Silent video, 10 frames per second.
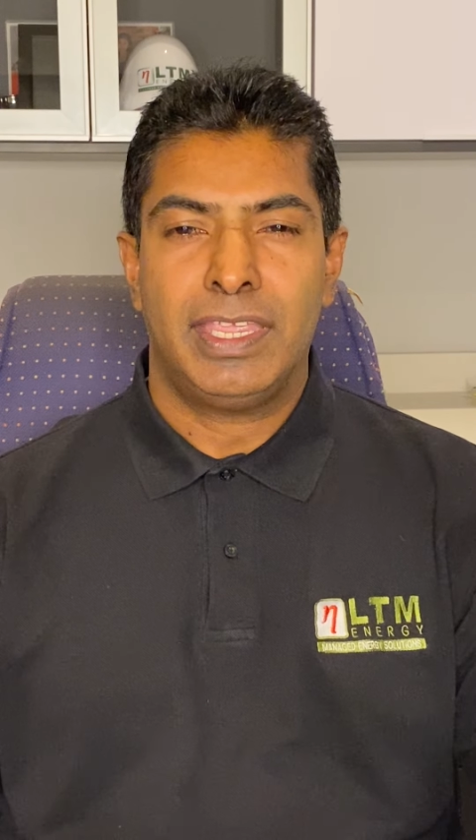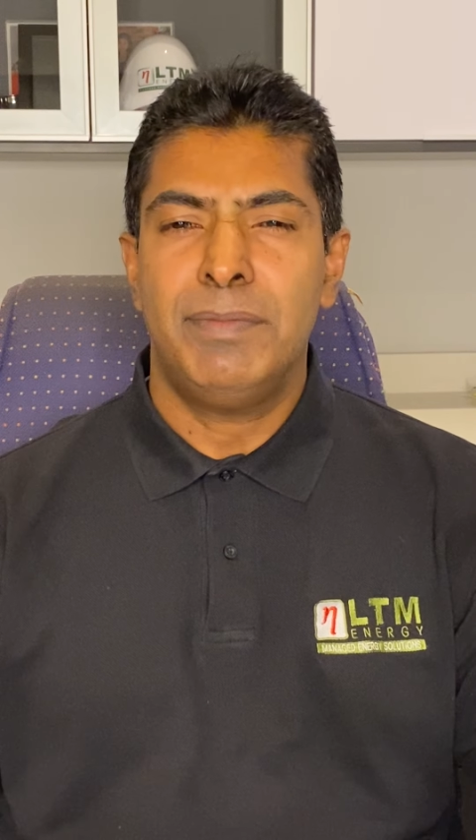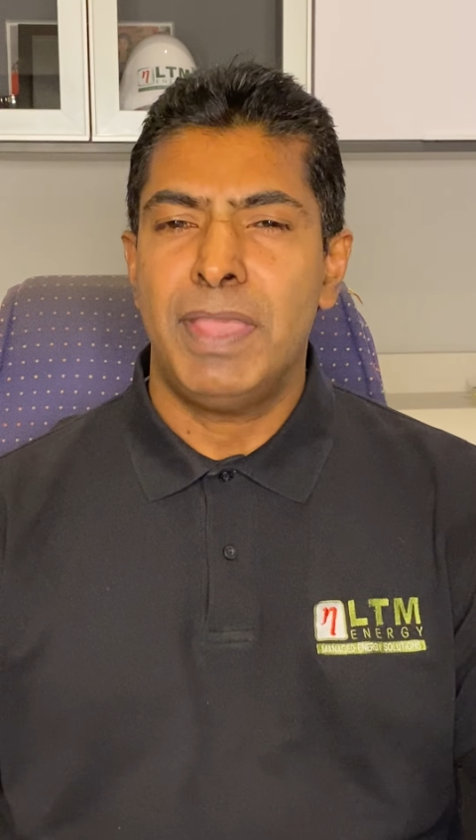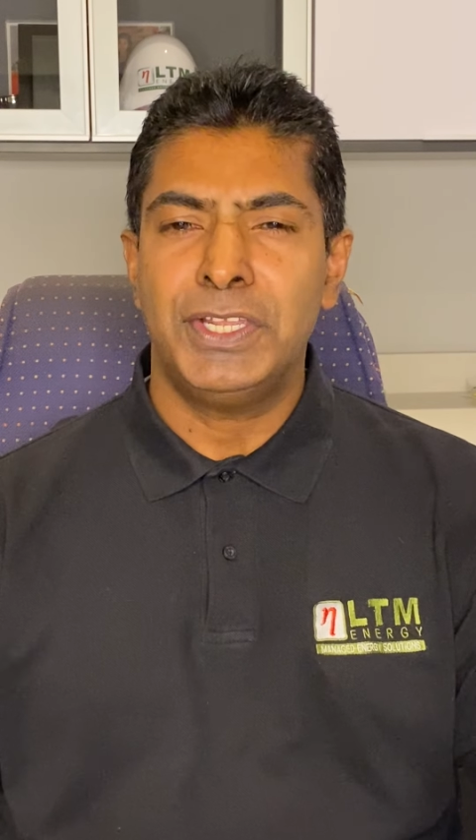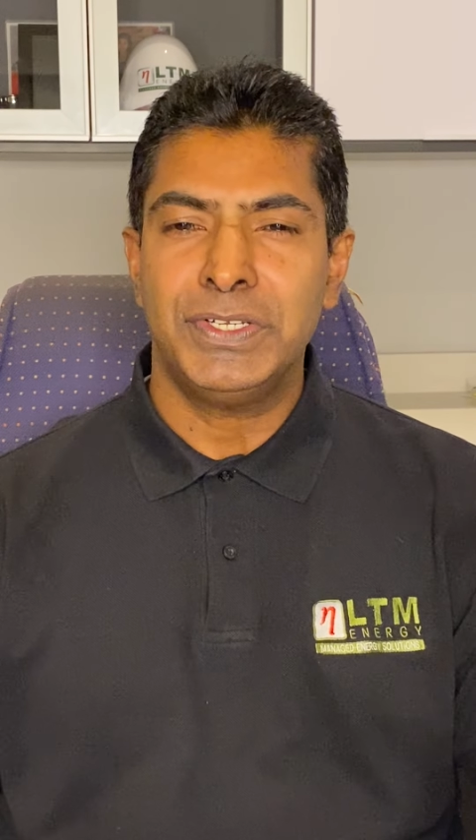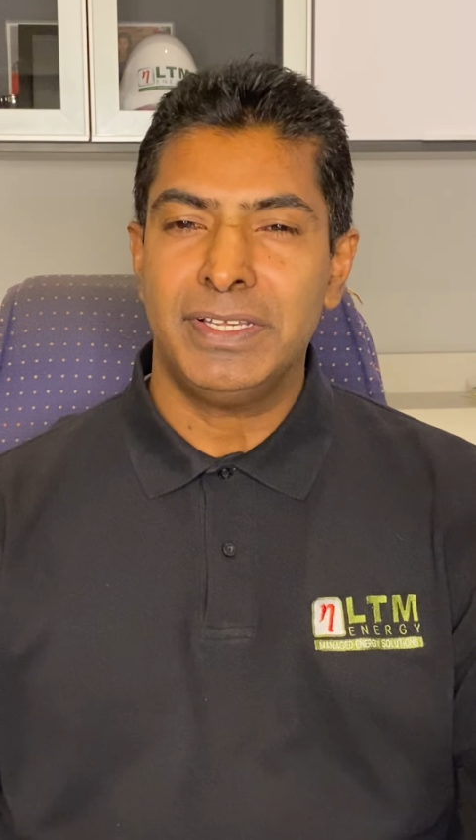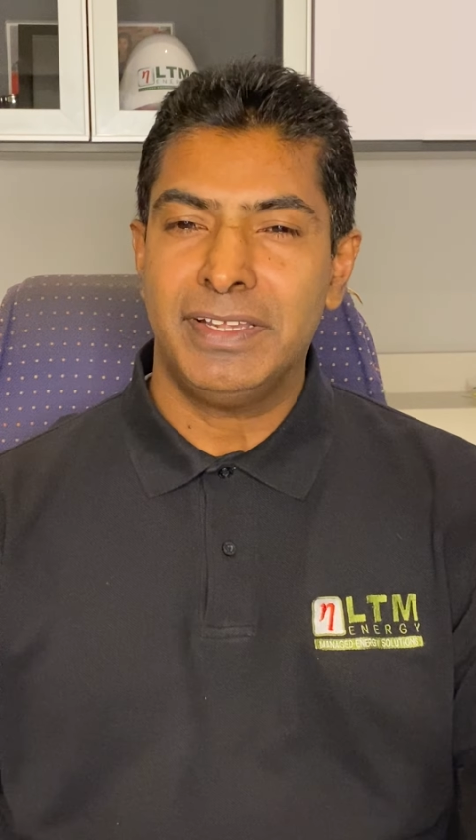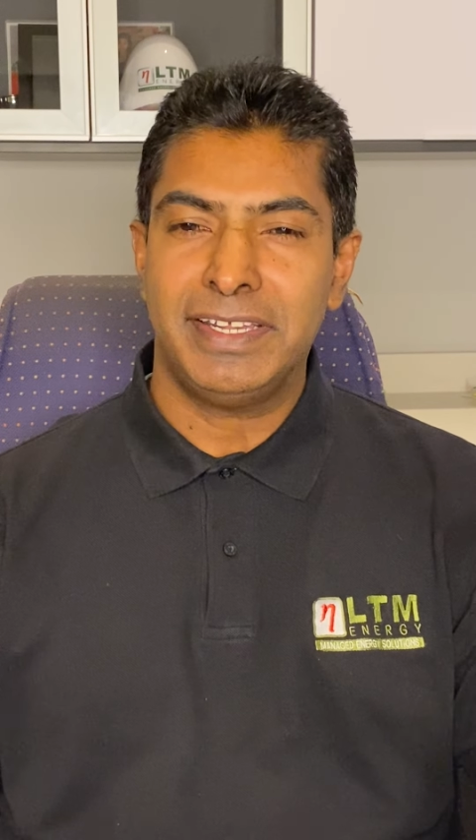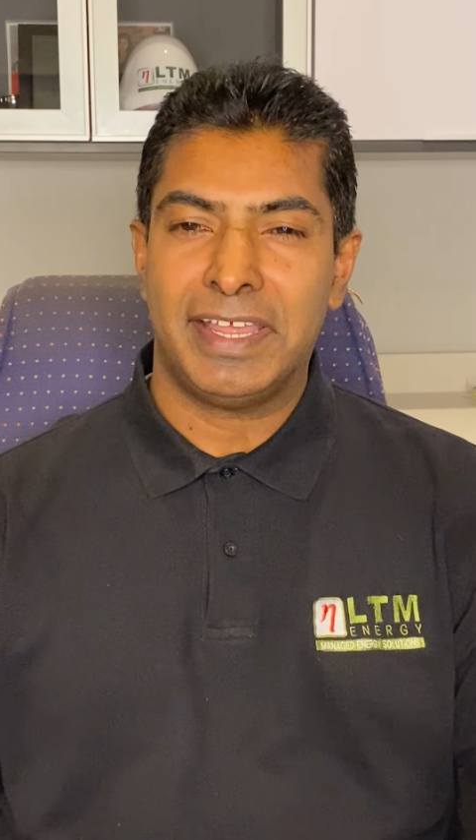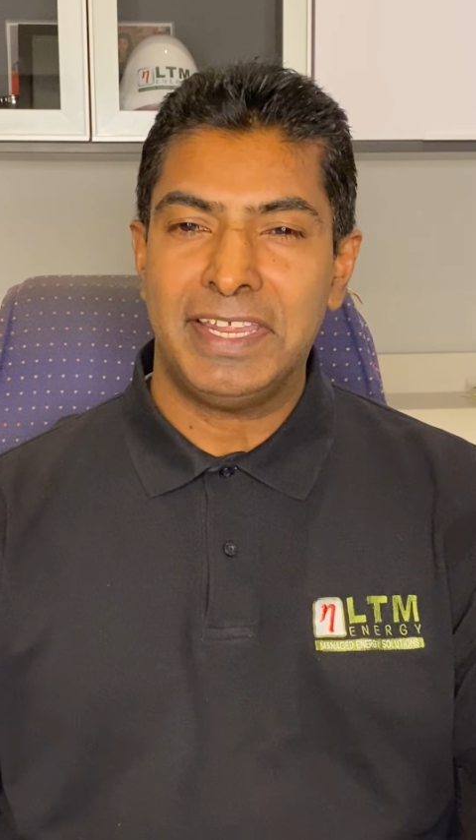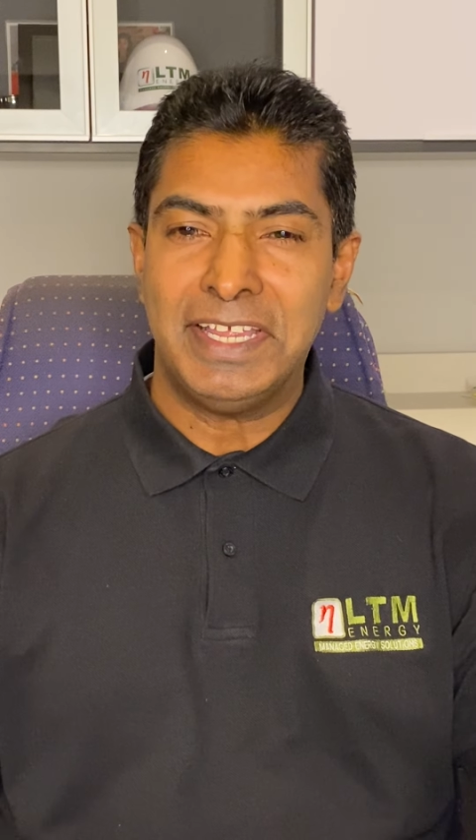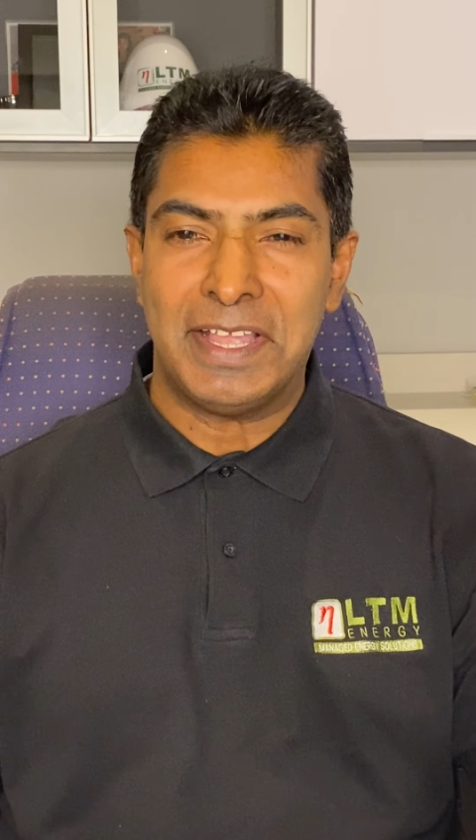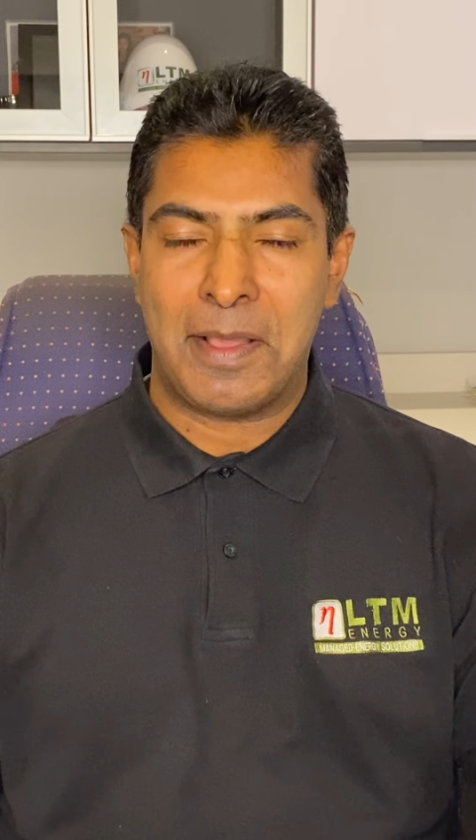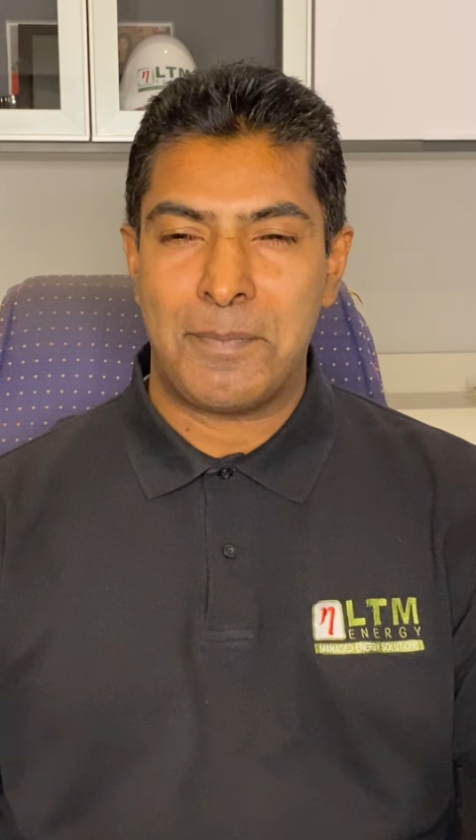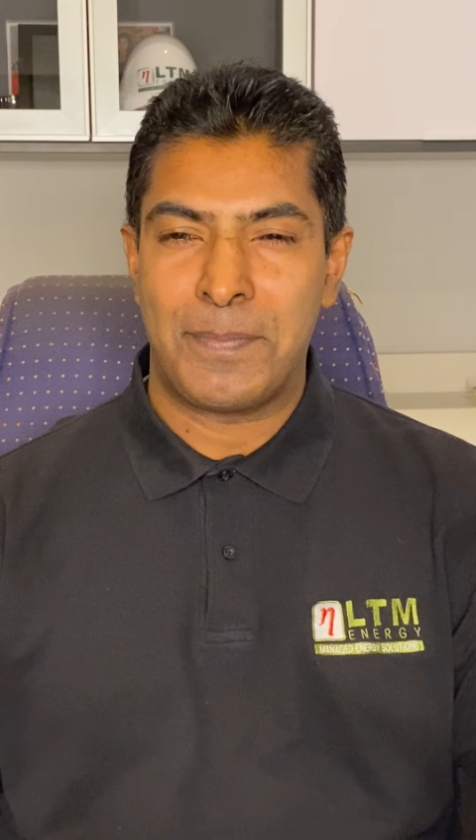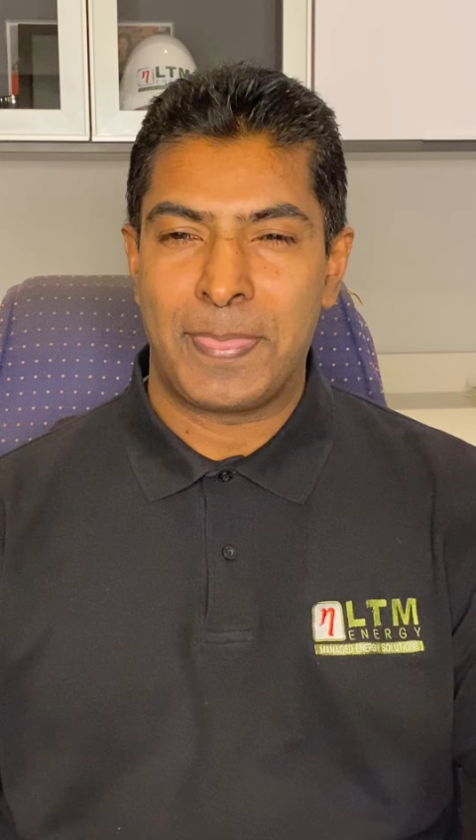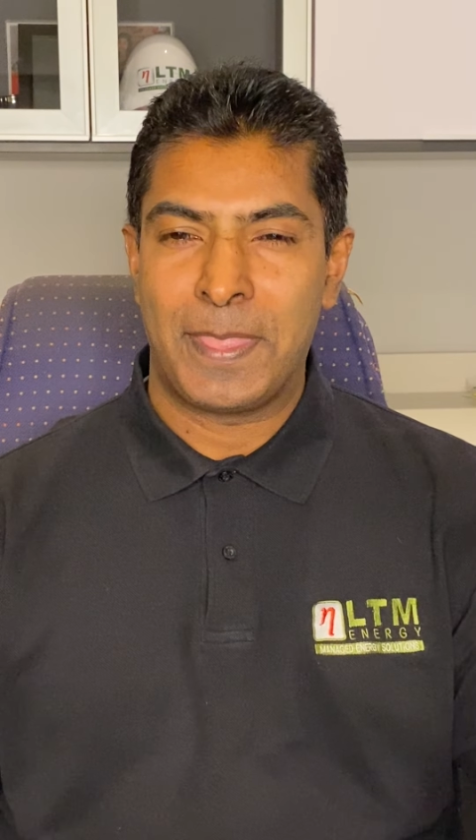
Imagine earning an income